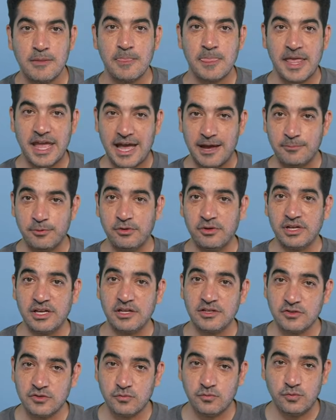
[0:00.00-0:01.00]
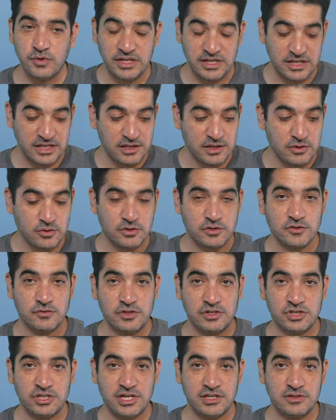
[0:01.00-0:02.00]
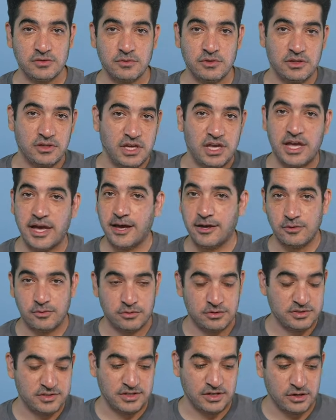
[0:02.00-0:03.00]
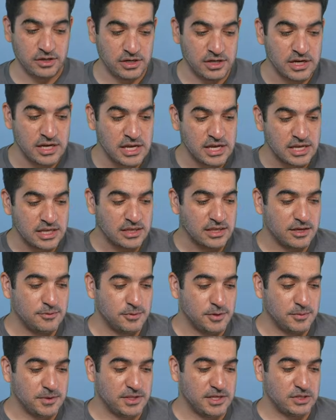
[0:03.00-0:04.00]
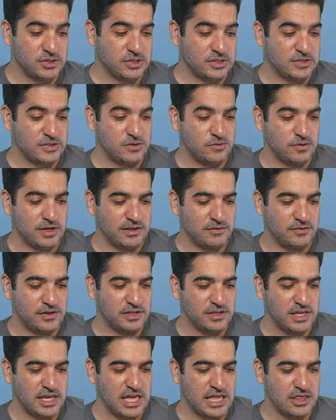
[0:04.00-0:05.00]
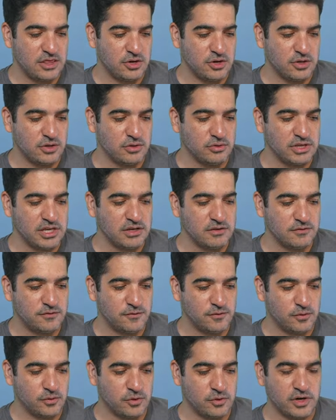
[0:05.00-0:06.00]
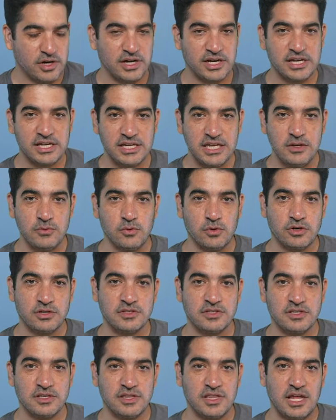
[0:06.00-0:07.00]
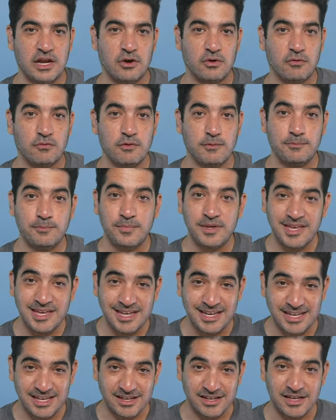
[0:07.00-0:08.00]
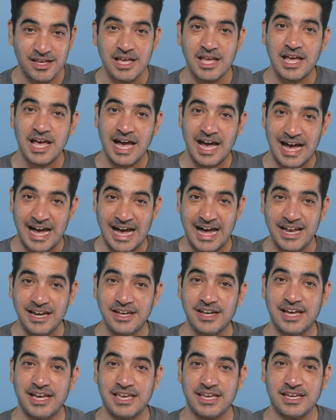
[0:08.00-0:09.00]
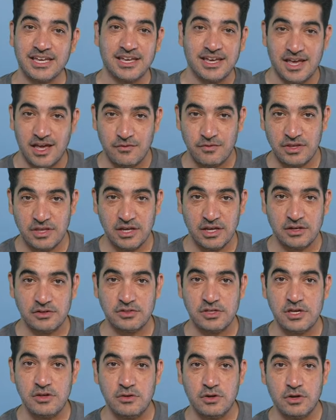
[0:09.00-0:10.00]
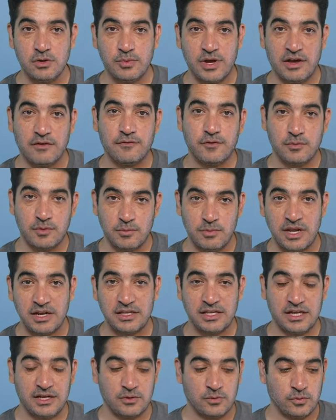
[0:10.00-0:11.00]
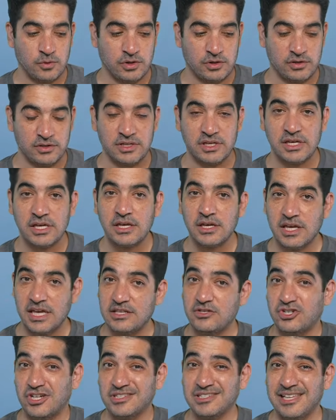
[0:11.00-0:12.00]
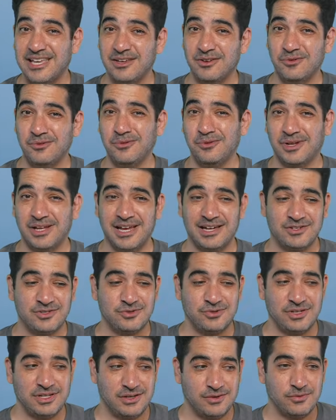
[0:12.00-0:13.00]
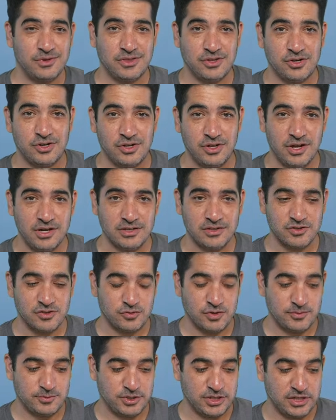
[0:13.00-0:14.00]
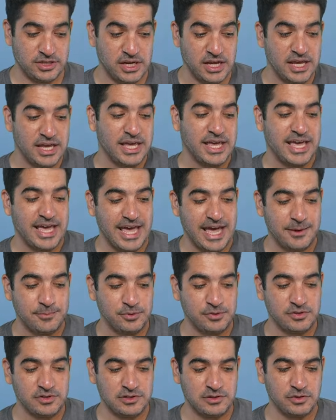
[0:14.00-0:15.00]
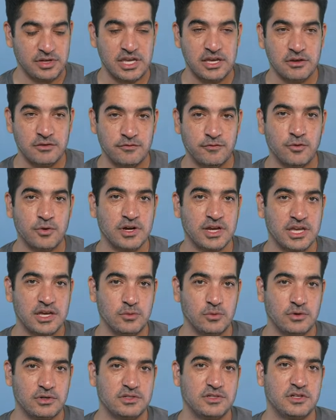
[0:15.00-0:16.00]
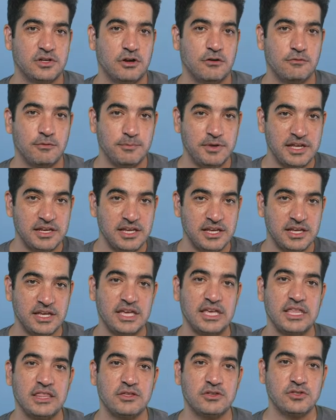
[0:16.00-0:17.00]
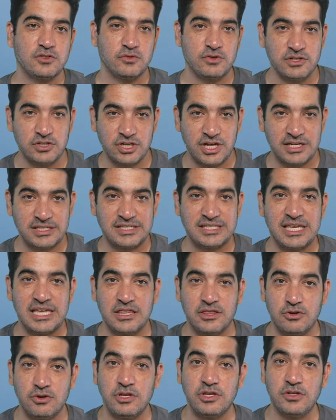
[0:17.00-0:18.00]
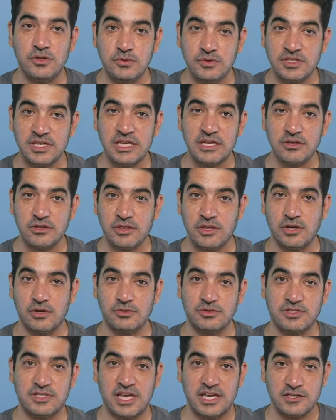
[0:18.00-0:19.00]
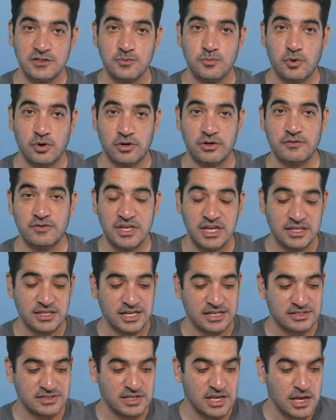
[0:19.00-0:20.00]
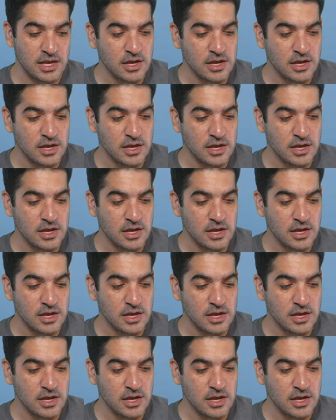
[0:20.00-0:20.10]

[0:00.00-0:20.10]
Apple is reading your screenshots with AI or CR. The implementation is irrelevant, and they're looking for keywords that are repeating, unlike everything else that you know about from the metadata world. And just like Google, actually, with their long description, Apple is looking for keywords that are repeating in the screenshots, and they're using those as part of the index.